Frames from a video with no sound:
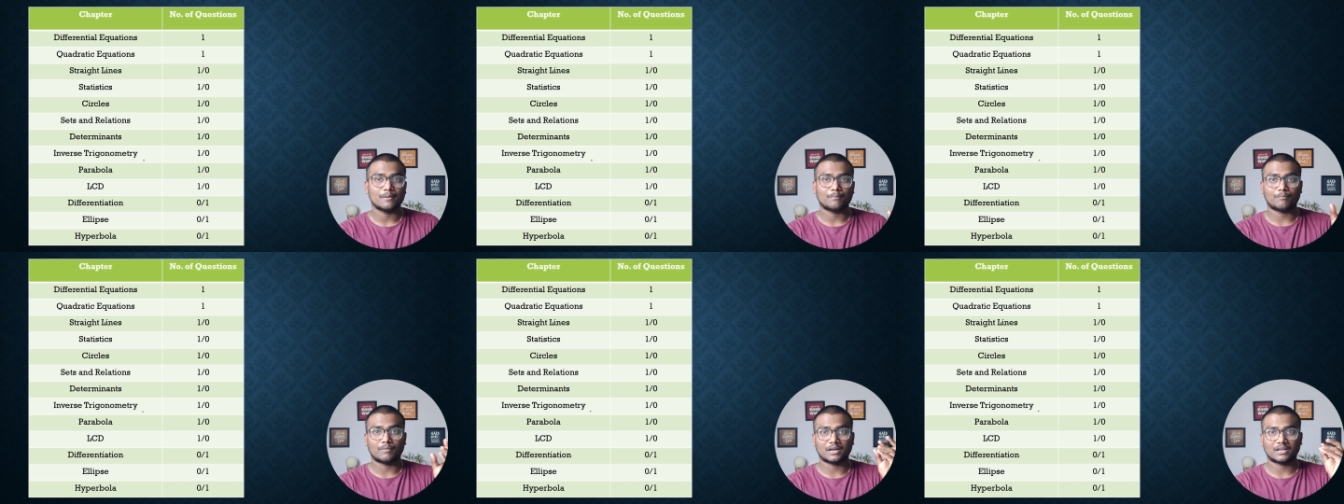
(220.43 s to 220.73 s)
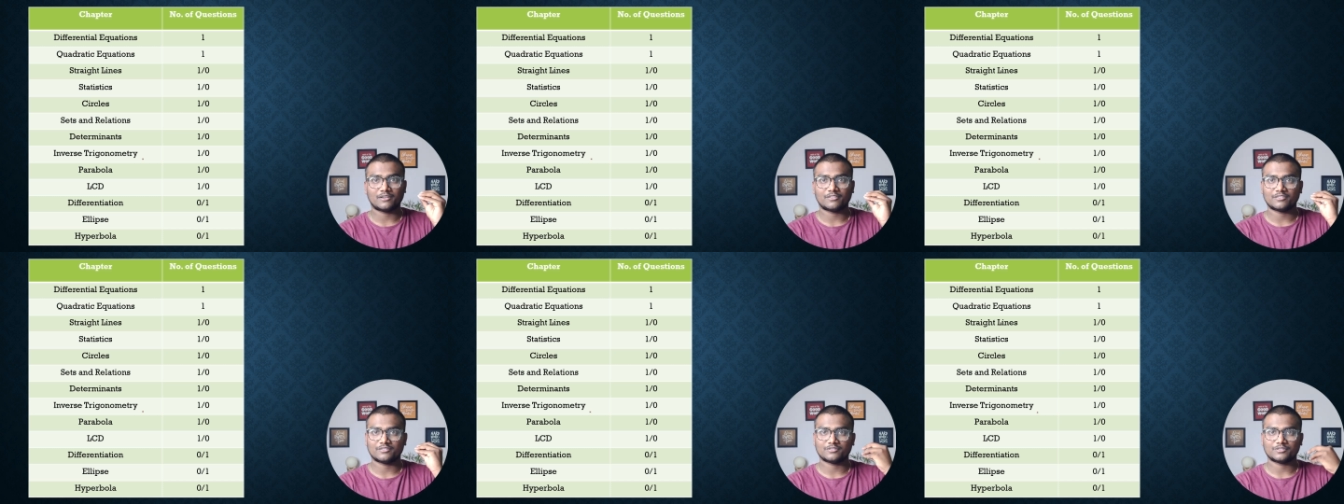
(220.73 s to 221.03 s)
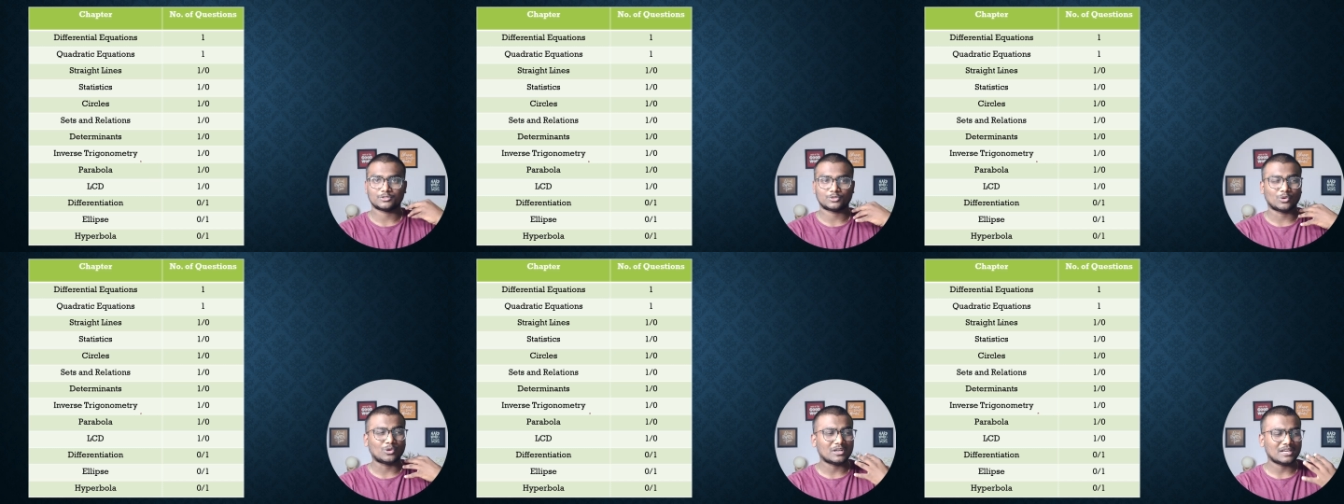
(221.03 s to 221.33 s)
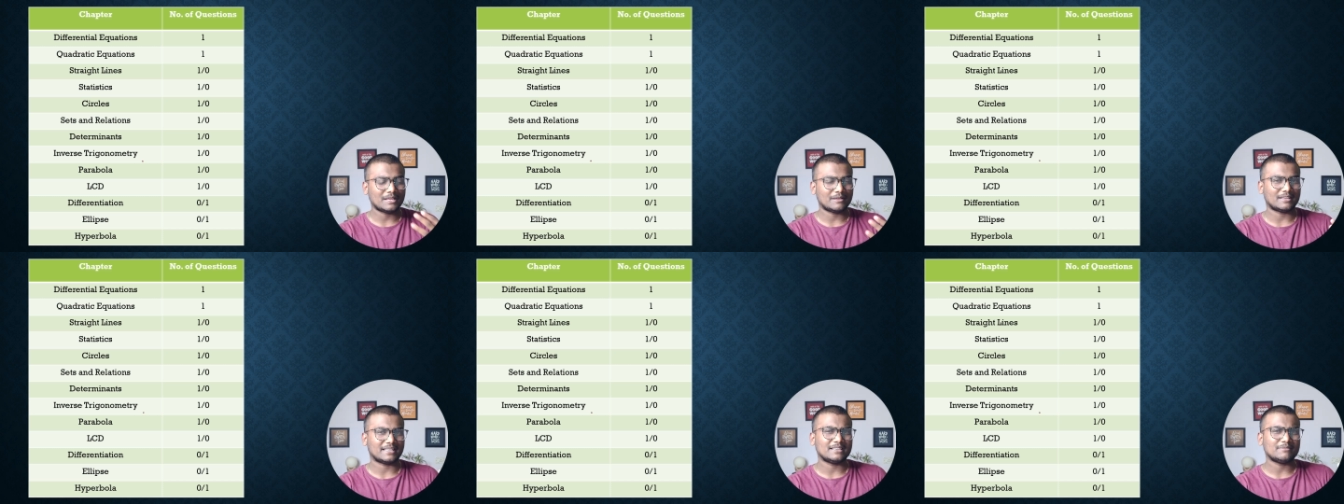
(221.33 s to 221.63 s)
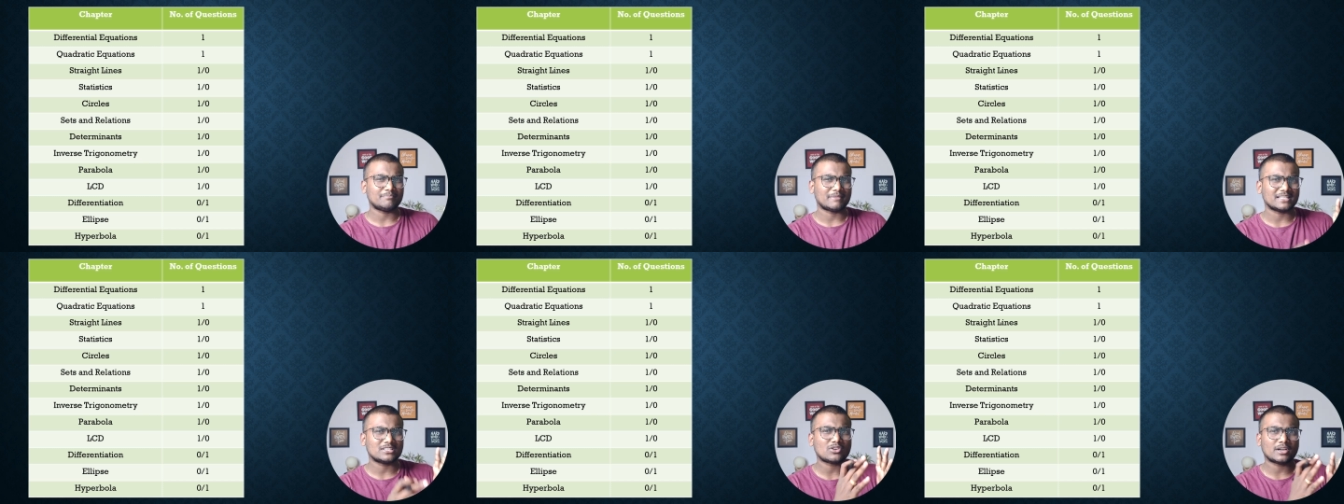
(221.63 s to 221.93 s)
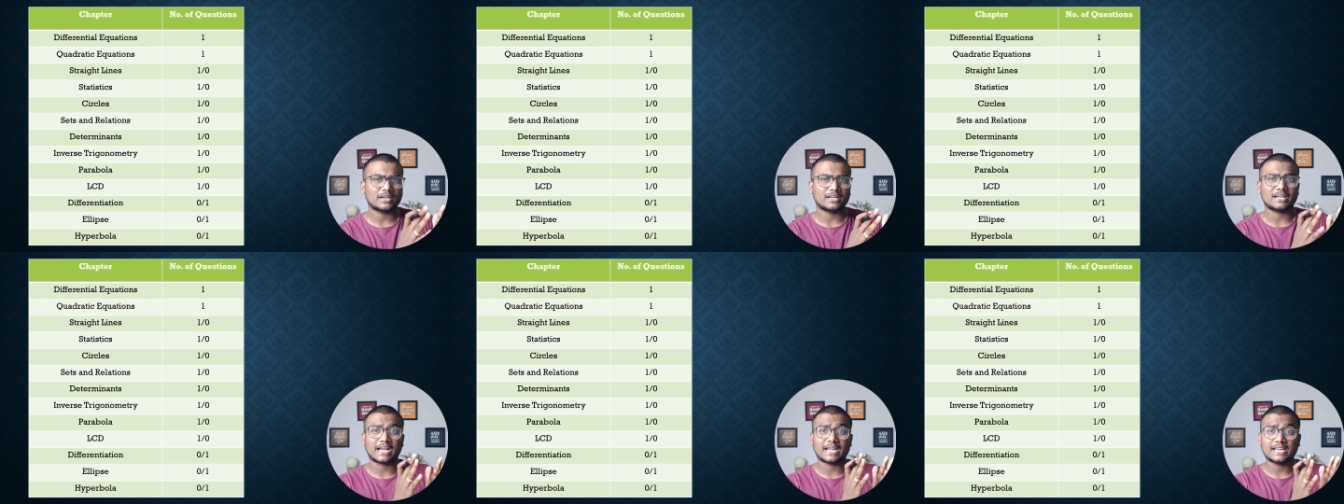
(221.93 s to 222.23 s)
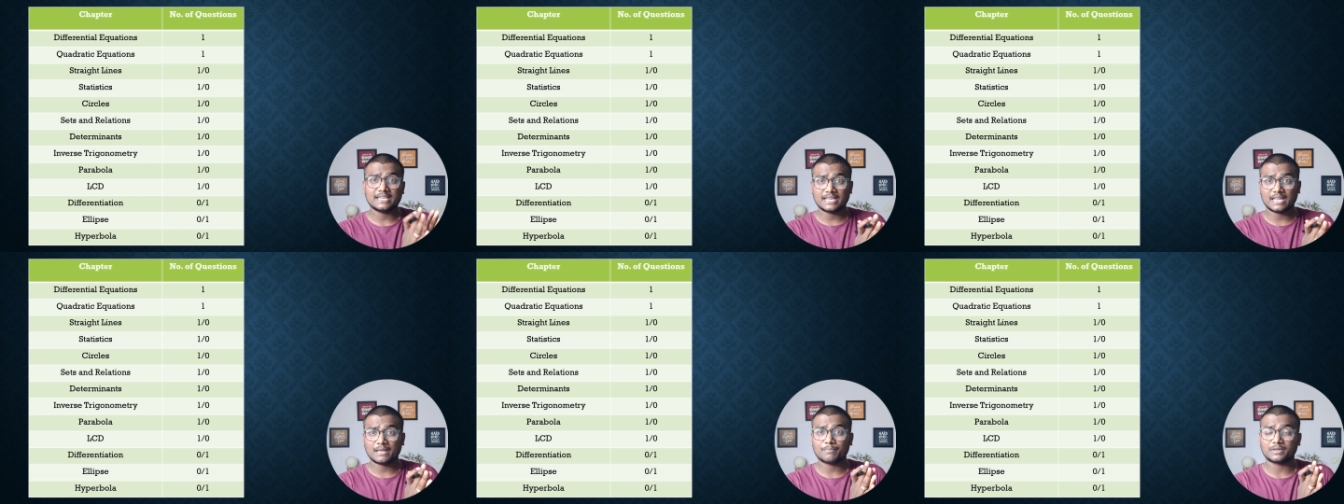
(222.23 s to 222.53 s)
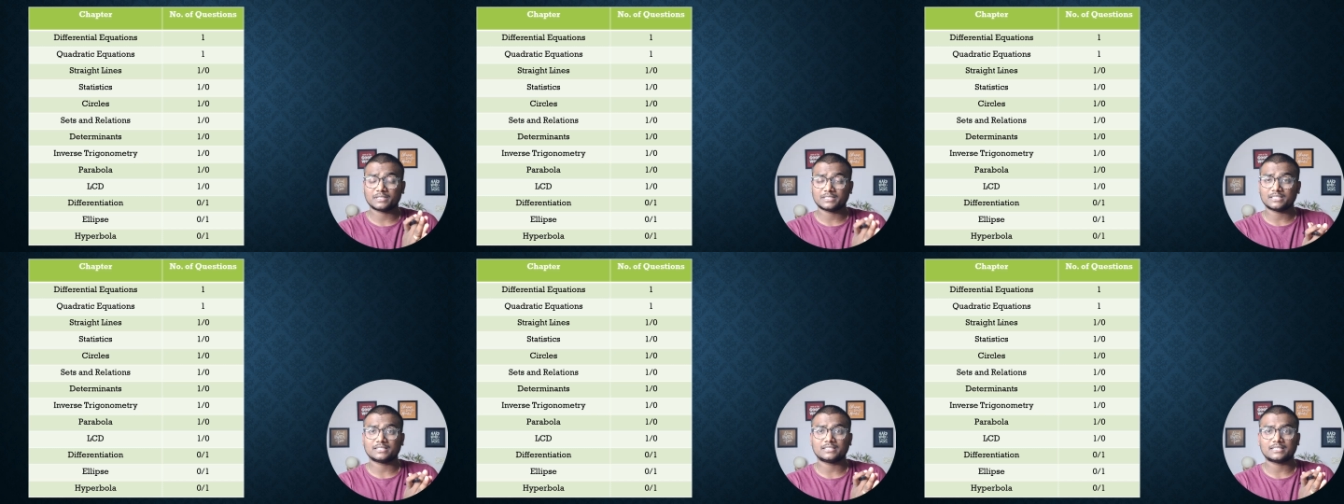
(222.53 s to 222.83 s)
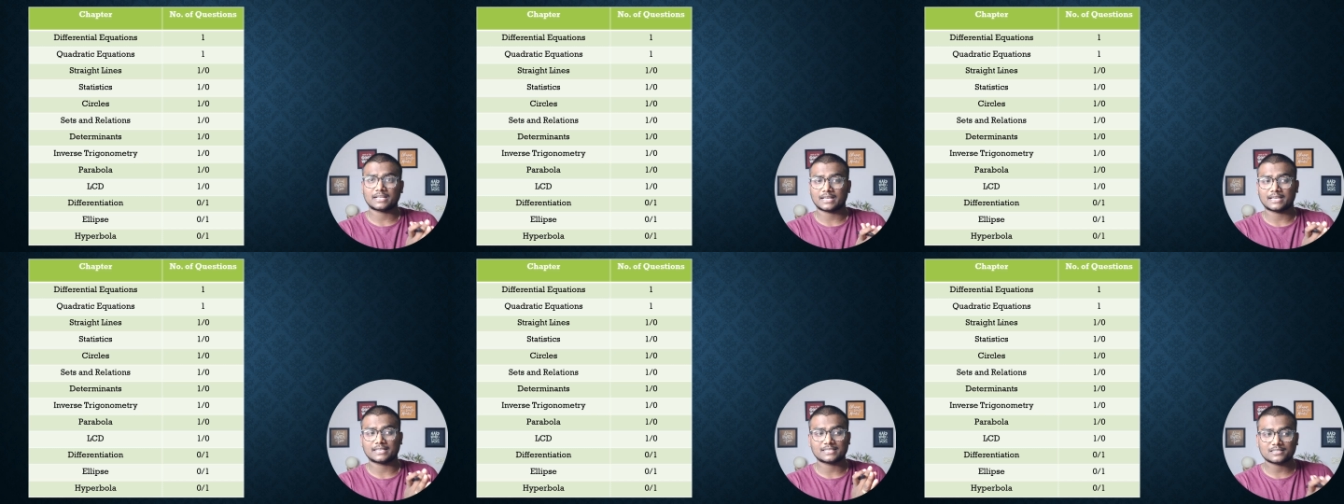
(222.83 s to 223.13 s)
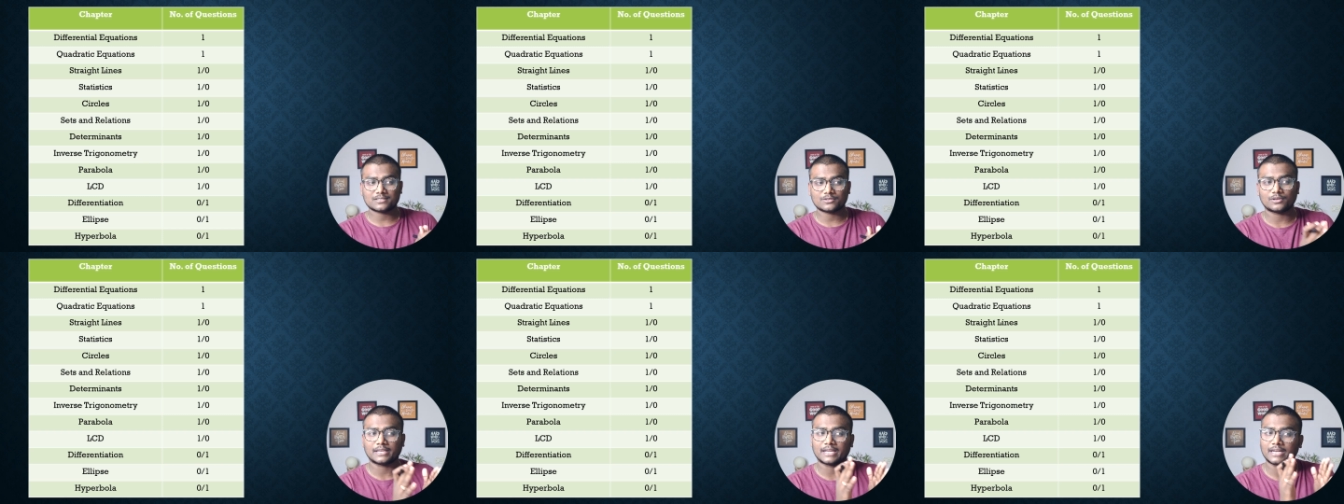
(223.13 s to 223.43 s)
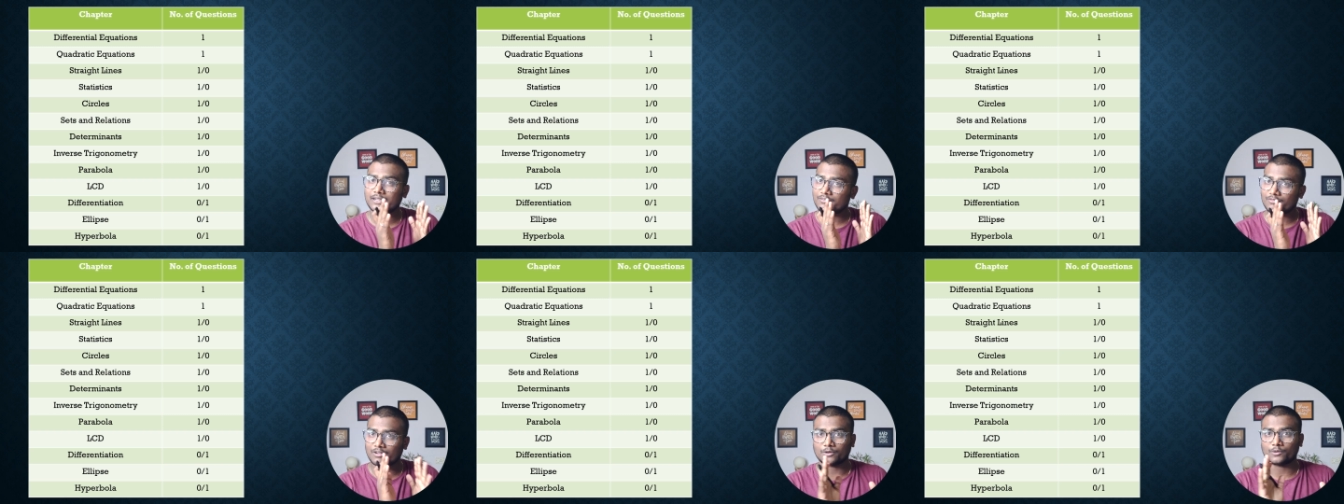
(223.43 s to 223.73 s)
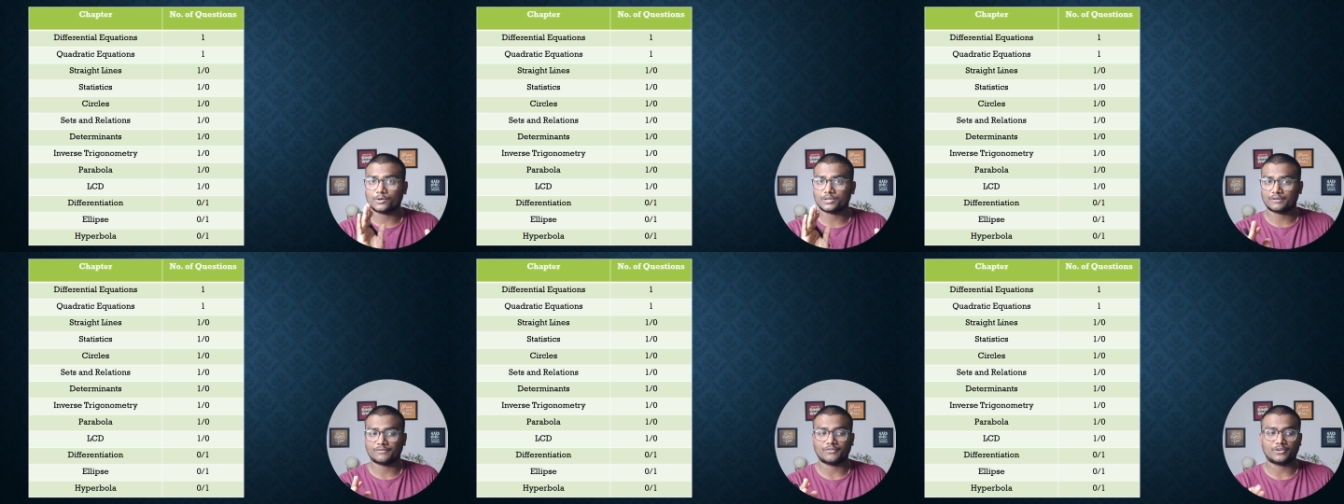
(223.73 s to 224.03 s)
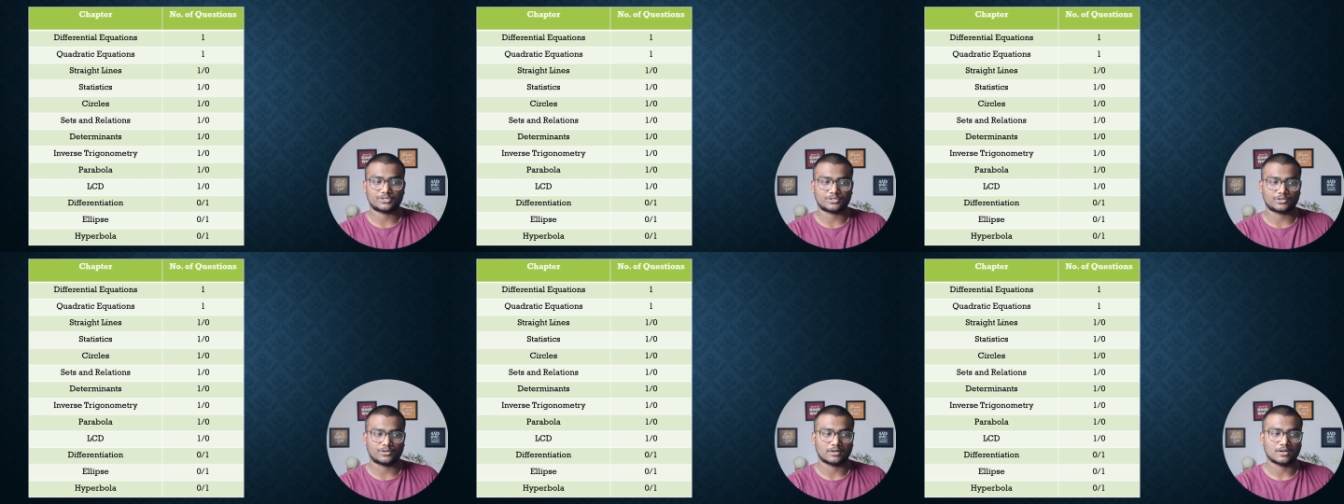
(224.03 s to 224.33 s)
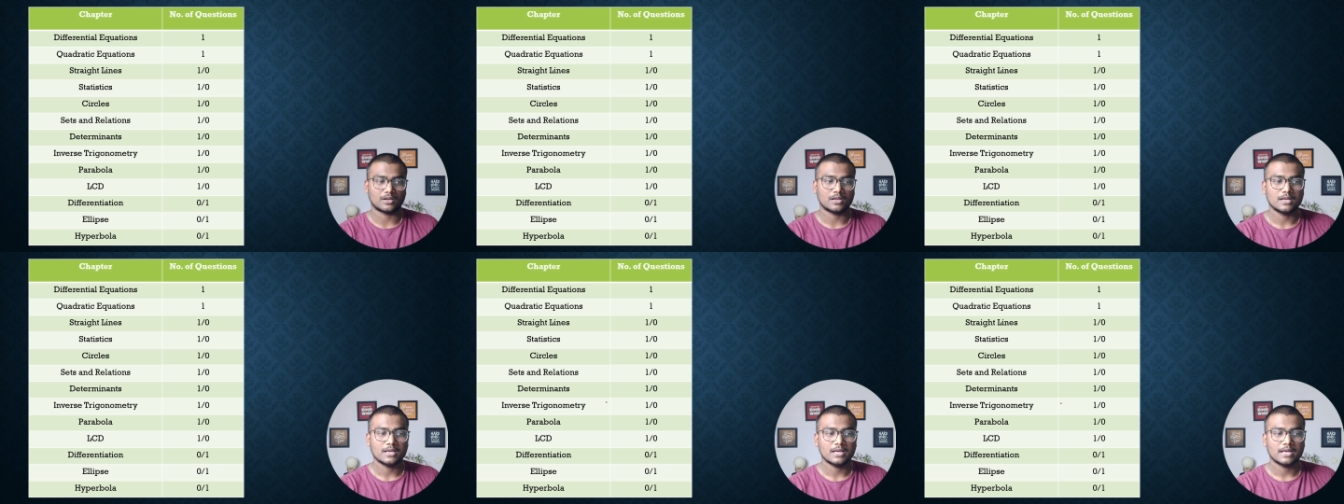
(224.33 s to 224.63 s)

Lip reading: but surely in majority 90% cases you will get one question for sure.